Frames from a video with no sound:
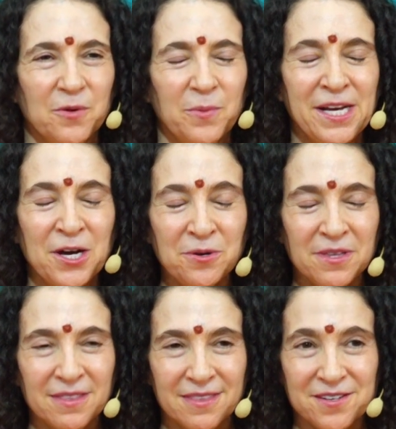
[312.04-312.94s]
We know
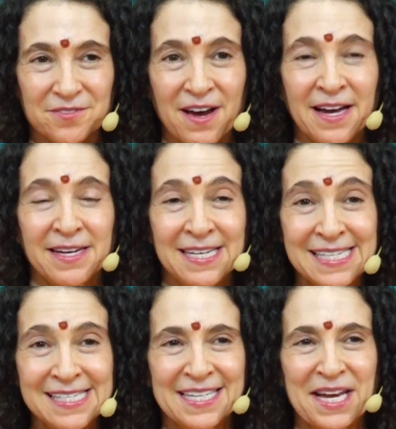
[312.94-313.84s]
that the divine
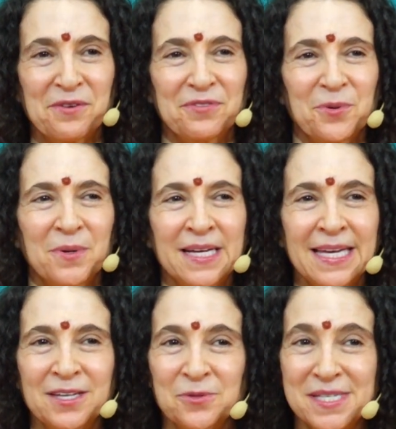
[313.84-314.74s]
is in everyone.
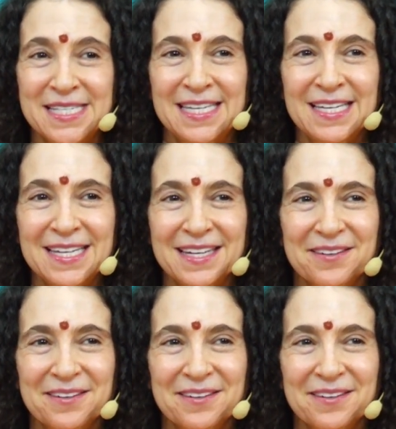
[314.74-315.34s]
Can you see it?